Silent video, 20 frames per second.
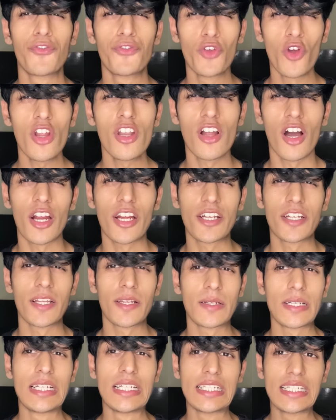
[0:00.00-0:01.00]
If you're an
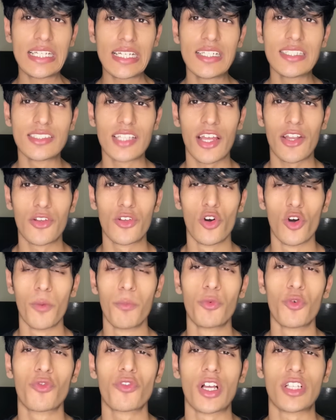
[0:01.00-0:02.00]
architect, interior designer,
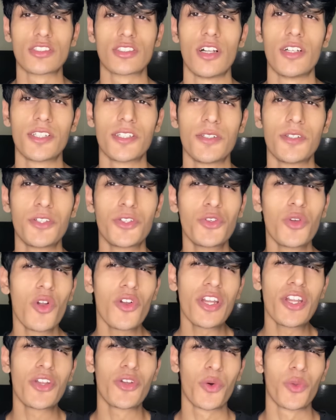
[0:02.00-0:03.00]
or proof consultant, you
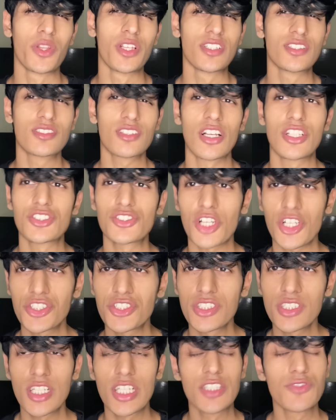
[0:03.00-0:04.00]
already know this.
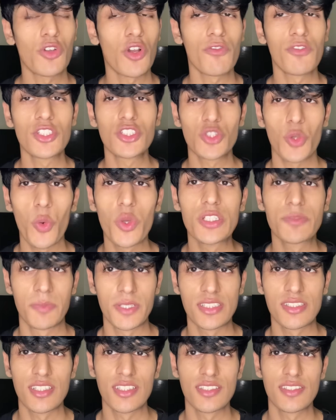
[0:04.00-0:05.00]
Construction is one of the
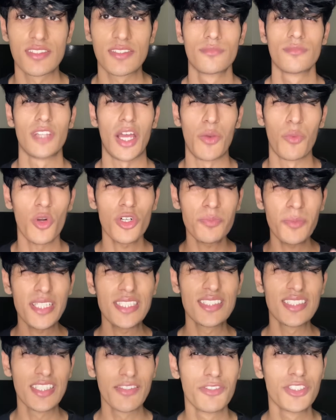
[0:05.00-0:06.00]
slowest business. And what
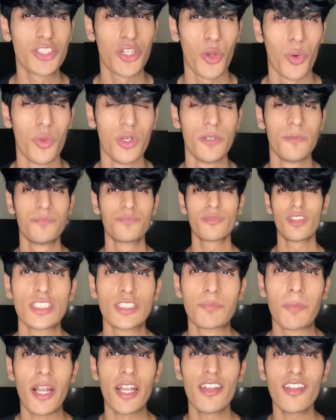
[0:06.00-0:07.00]
makes it even slower?
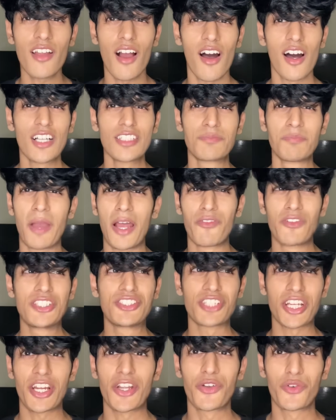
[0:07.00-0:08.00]
Spending hours
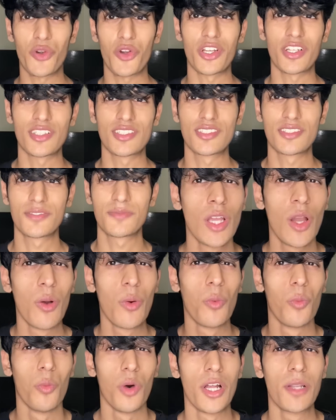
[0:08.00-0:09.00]
manually checking drawings,
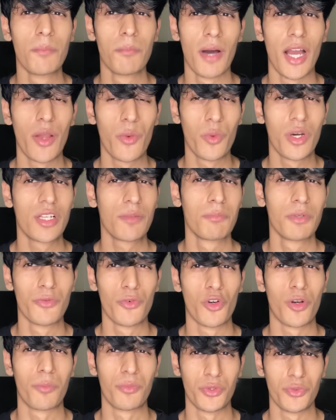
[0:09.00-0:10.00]
one by one
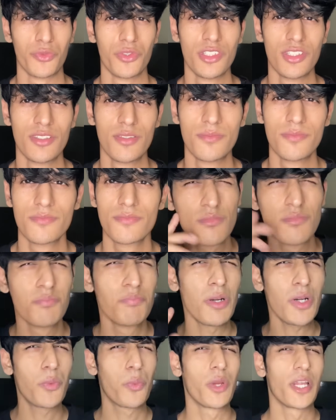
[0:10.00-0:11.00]
before approval.
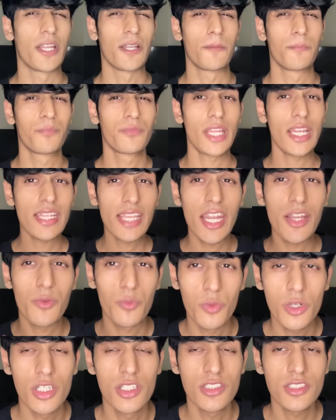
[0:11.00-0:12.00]
But wait, it
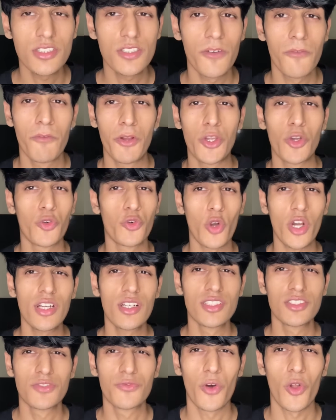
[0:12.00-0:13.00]
gets worse when your
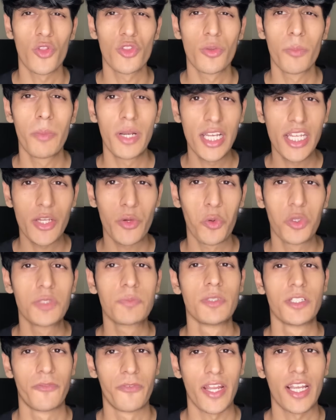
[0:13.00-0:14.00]
drawing doesn't follow the building
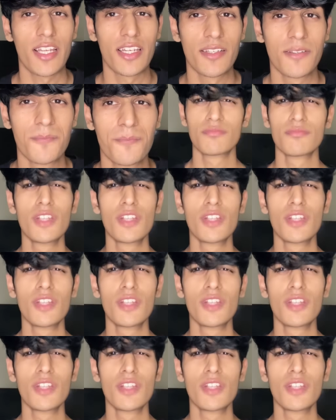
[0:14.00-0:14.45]
codes perfectly.